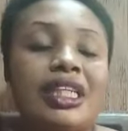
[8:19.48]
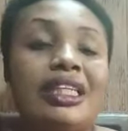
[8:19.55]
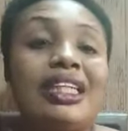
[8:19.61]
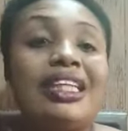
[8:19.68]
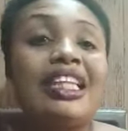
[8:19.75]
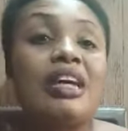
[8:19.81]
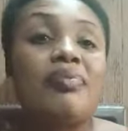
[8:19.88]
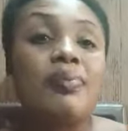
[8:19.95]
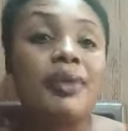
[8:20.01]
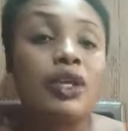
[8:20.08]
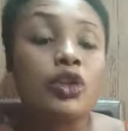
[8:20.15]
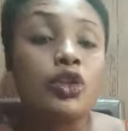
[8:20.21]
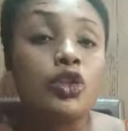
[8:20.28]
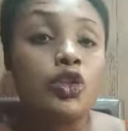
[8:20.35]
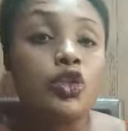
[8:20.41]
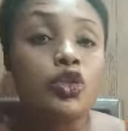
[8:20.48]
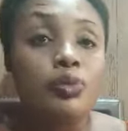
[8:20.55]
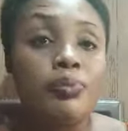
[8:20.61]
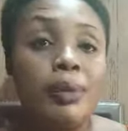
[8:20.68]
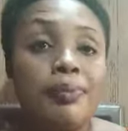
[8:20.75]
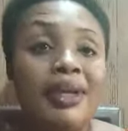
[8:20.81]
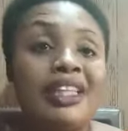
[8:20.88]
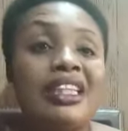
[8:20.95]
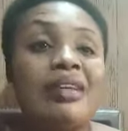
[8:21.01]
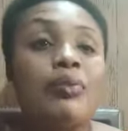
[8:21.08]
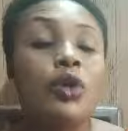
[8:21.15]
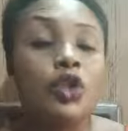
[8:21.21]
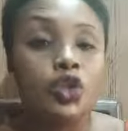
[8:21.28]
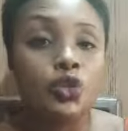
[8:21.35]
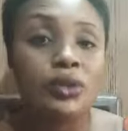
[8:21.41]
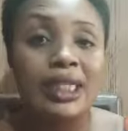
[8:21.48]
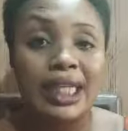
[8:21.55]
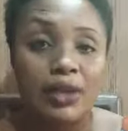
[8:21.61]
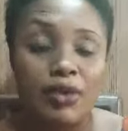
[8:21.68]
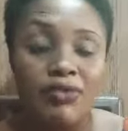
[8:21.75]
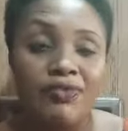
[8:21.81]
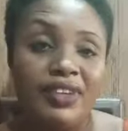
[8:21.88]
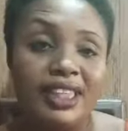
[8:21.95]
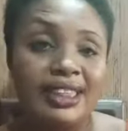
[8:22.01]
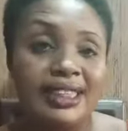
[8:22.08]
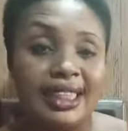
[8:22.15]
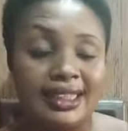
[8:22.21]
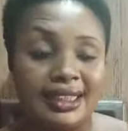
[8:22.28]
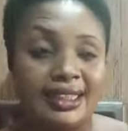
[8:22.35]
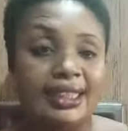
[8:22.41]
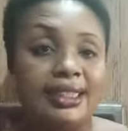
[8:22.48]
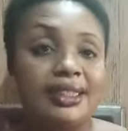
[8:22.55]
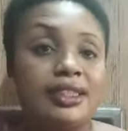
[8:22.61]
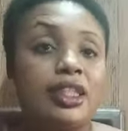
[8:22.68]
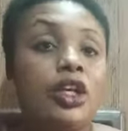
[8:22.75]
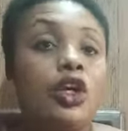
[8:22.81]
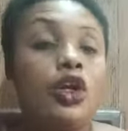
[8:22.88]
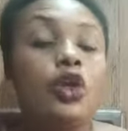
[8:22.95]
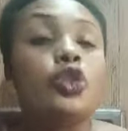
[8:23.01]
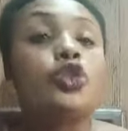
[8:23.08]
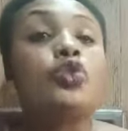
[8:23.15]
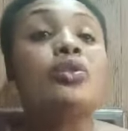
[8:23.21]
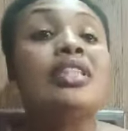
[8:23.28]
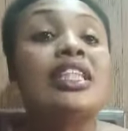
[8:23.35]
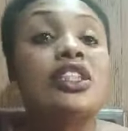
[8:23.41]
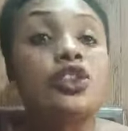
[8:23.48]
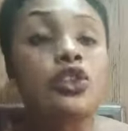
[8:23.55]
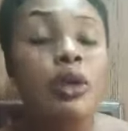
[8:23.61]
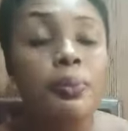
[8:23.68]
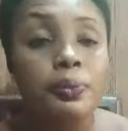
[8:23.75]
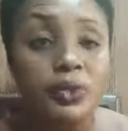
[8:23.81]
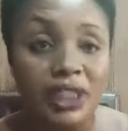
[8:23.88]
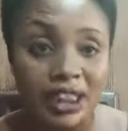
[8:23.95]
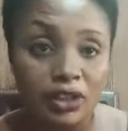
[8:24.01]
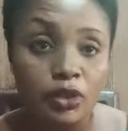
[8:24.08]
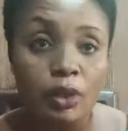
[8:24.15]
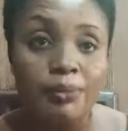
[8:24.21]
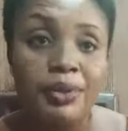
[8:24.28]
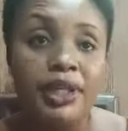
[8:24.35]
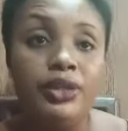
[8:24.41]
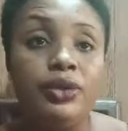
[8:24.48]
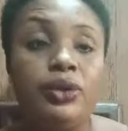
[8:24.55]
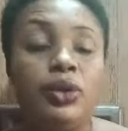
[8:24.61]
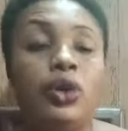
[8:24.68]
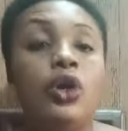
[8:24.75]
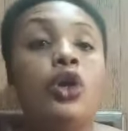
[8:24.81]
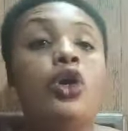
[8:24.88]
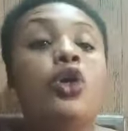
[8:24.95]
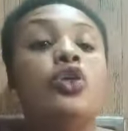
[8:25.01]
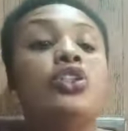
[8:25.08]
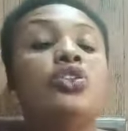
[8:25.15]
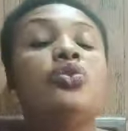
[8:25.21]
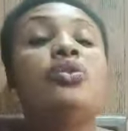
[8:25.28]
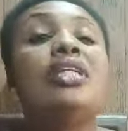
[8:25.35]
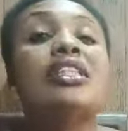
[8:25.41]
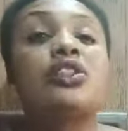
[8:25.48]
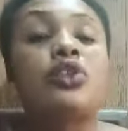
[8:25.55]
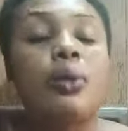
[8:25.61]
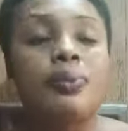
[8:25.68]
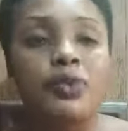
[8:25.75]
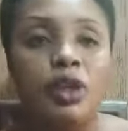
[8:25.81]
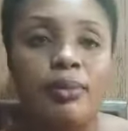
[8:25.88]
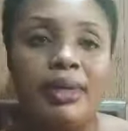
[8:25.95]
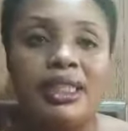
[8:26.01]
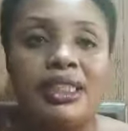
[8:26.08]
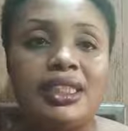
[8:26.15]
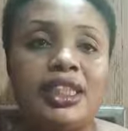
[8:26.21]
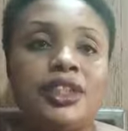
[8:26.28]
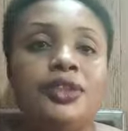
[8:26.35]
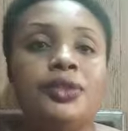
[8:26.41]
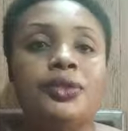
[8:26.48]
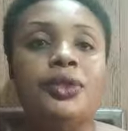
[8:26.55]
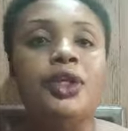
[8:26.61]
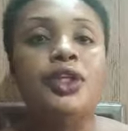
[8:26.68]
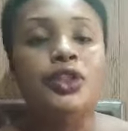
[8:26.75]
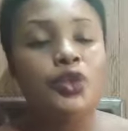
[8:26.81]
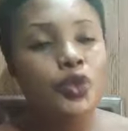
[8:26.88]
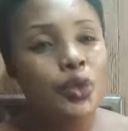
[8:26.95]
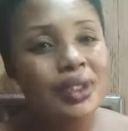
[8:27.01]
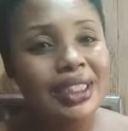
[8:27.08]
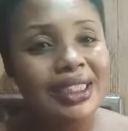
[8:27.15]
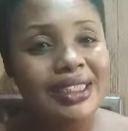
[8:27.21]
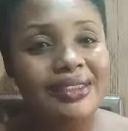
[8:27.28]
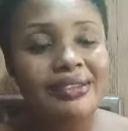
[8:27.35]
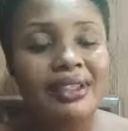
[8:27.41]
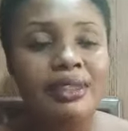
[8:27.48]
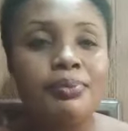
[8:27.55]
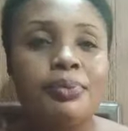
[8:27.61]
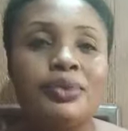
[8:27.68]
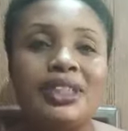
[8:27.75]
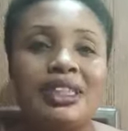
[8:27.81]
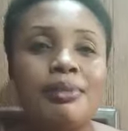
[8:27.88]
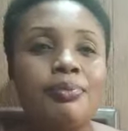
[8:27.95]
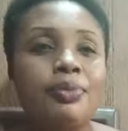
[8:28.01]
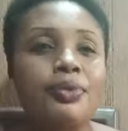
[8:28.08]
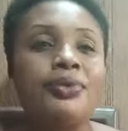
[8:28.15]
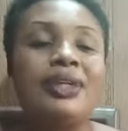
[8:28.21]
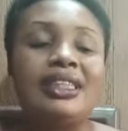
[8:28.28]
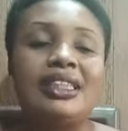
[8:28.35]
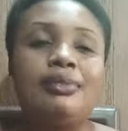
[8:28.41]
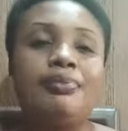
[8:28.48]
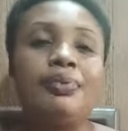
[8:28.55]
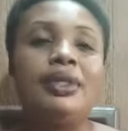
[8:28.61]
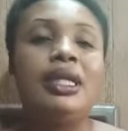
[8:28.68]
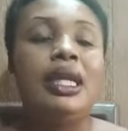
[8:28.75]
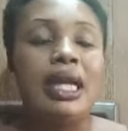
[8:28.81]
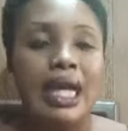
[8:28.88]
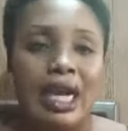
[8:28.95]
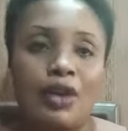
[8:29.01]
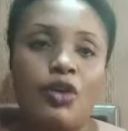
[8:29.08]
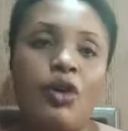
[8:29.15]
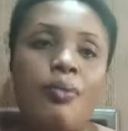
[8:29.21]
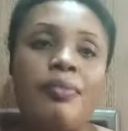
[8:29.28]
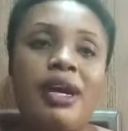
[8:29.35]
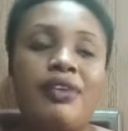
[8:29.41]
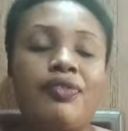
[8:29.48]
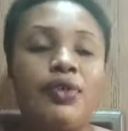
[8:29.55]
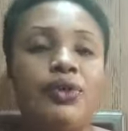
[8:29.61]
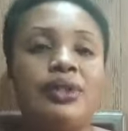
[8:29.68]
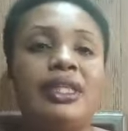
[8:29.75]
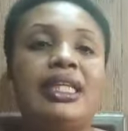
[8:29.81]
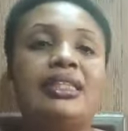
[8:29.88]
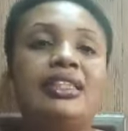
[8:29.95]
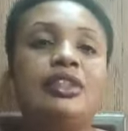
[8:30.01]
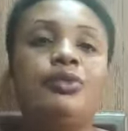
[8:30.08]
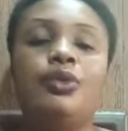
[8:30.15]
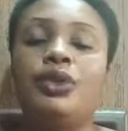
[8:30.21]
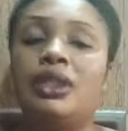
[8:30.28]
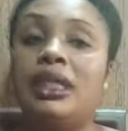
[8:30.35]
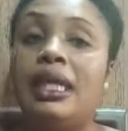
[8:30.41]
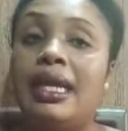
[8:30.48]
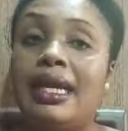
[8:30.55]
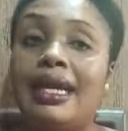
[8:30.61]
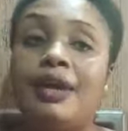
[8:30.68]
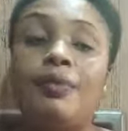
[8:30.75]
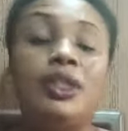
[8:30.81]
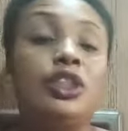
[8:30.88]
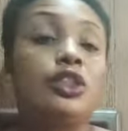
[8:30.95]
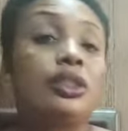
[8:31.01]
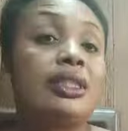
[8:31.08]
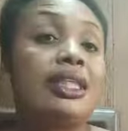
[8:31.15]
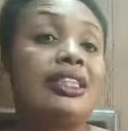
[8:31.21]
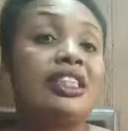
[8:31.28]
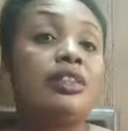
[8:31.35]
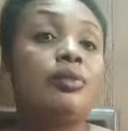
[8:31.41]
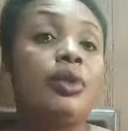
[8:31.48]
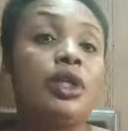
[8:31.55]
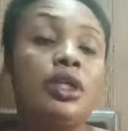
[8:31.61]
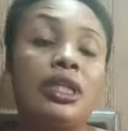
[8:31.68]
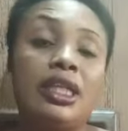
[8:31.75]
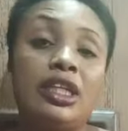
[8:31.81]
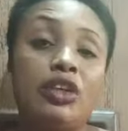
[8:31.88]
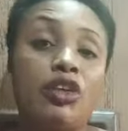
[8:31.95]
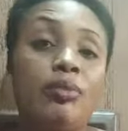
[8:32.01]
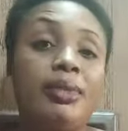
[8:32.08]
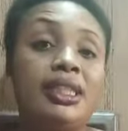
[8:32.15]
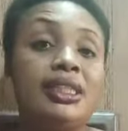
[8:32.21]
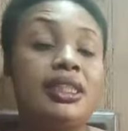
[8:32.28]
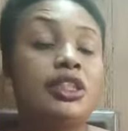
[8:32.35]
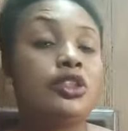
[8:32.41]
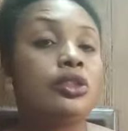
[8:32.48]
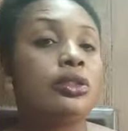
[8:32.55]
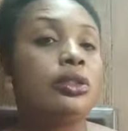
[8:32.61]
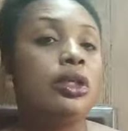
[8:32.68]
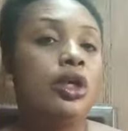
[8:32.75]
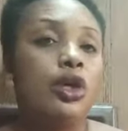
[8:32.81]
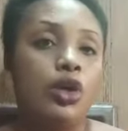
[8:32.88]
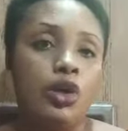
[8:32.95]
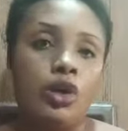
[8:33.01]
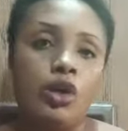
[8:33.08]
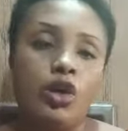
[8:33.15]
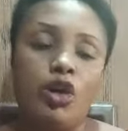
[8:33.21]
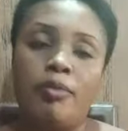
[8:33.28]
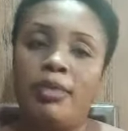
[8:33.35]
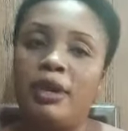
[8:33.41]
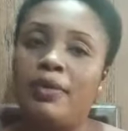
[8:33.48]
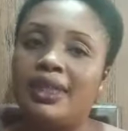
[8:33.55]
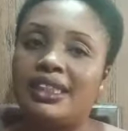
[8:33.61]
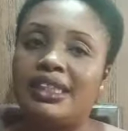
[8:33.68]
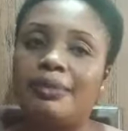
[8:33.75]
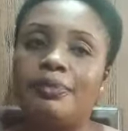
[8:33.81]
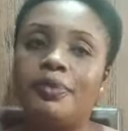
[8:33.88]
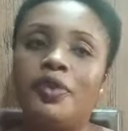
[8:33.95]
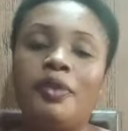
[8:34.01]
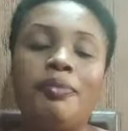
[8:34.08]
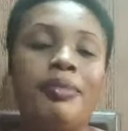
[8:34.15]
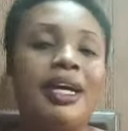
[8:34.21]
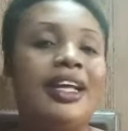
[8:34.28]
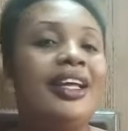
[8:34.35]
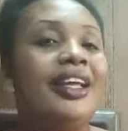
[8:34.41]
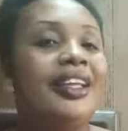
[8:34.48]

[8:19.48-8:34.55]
Let that pepper continue to pepper them until they confess their sins, until they stop disturbing you, until they stop tormenting you. Do this simple recipe and come back for your testimony. I wait your testimony under the comment section or on my WhatsApp number.